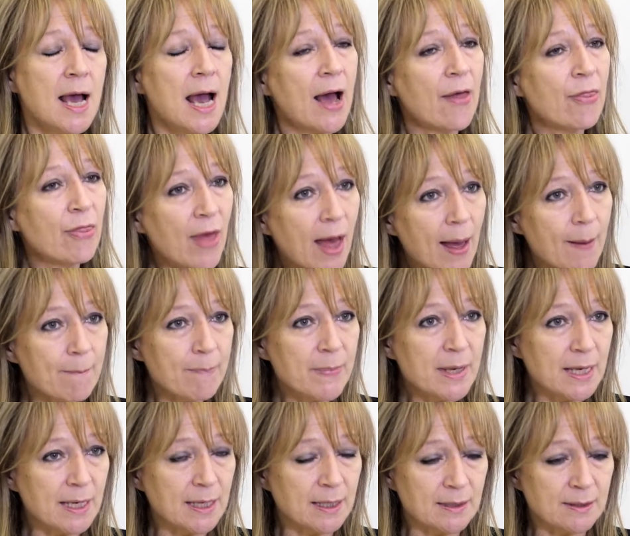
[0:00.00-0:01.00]
And that
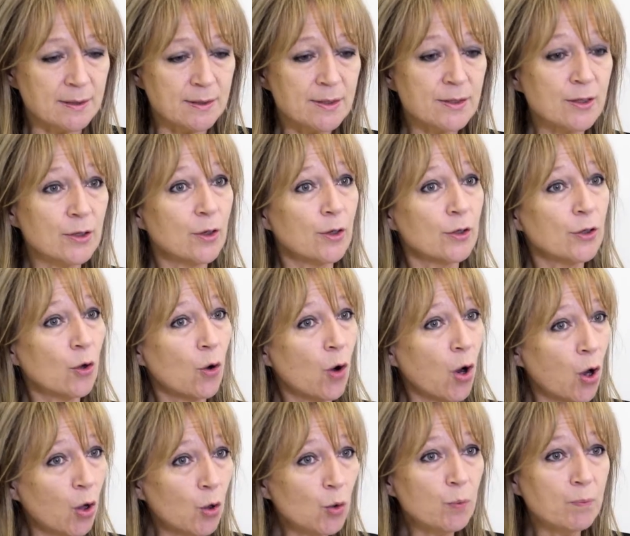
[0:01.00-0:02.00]
means that your
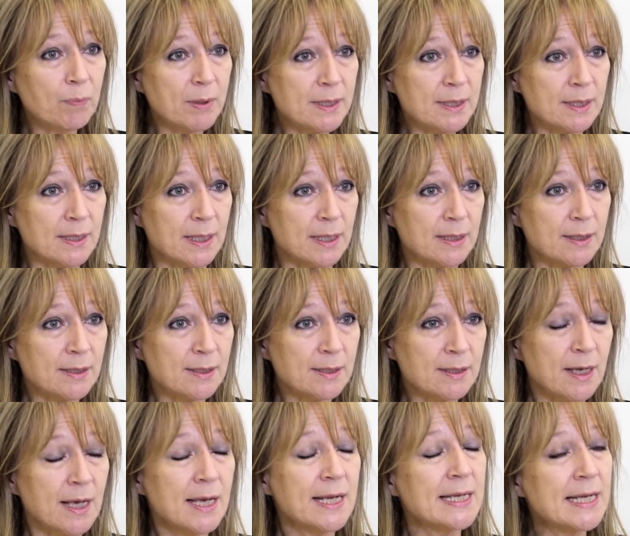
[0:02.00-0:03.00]
whole business
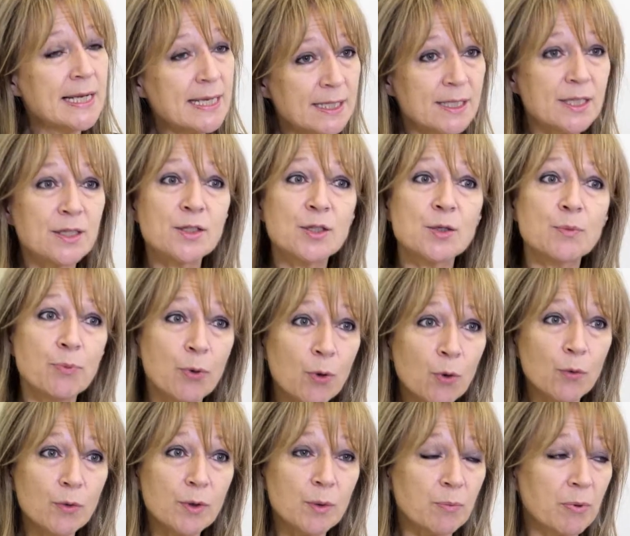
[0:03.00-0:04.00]
needs to
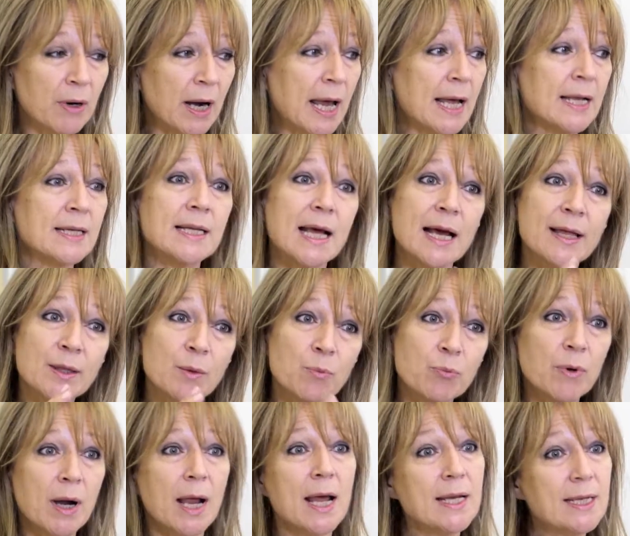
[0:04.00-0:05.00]
support the brand and the
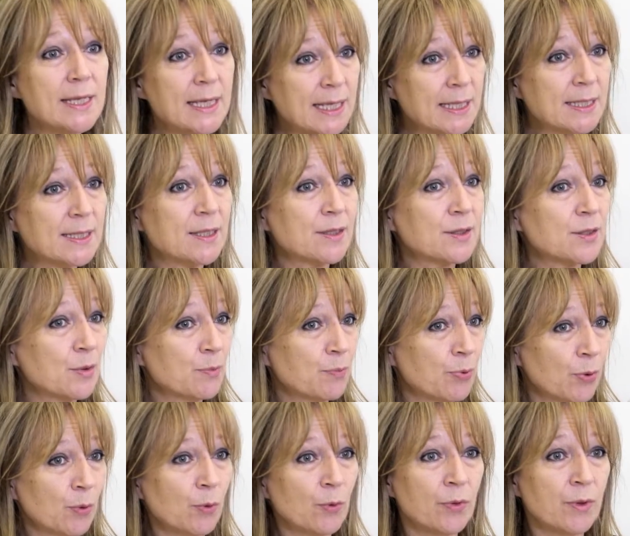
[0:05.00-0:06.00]
brand needs to
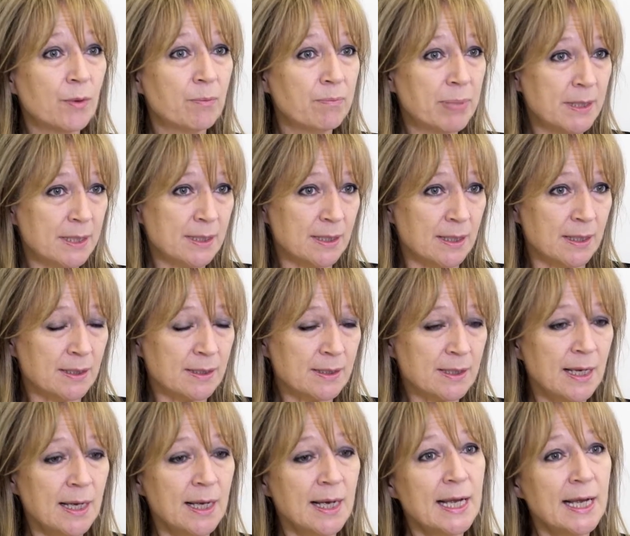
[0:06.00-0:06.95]
support the business.